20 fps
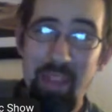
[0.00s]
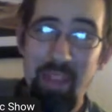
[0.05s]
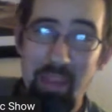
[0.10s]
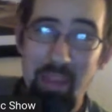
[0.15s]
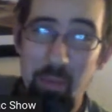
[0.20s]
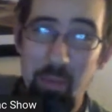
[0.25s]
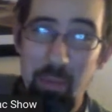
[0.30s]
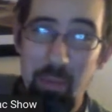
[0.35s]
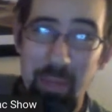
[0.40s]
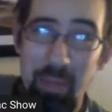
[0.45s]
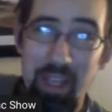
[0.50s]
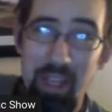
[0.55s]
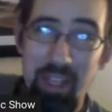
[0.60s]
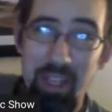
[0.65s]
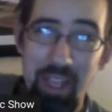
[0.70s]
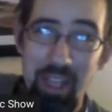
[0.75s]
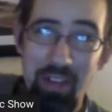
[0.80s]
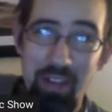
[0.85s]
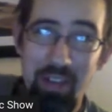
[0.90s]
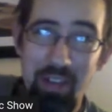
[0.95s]
it will be
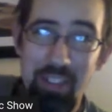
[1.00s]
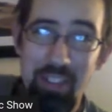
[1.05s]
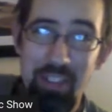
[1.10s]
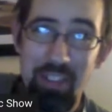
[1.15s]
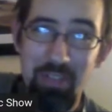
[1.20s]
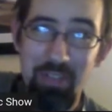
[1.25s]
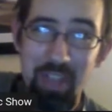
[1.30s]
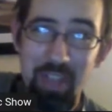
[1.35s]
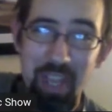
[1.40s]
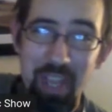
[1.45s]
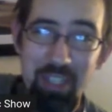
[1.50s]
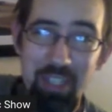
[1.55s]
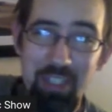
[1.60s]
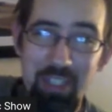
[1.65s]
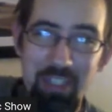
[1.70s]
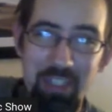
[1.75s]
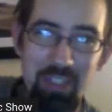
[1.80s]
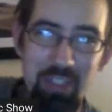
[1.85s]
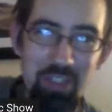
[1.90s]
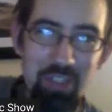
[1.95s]
hilarious if he actually
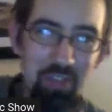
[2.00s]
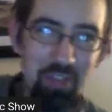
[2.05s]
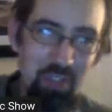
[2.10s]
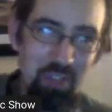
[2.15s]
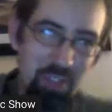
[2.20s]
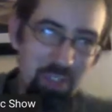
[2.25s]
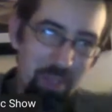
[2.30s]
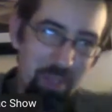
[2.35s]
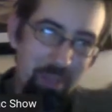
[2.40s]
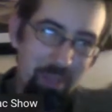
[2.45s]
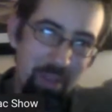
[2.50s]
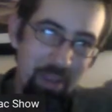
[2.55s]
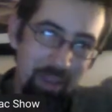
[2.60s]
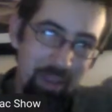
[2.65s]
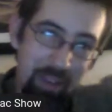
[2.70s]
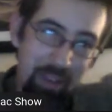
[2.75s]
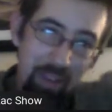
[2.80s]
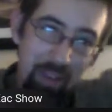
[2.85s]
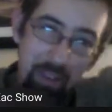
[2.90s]
shoots for something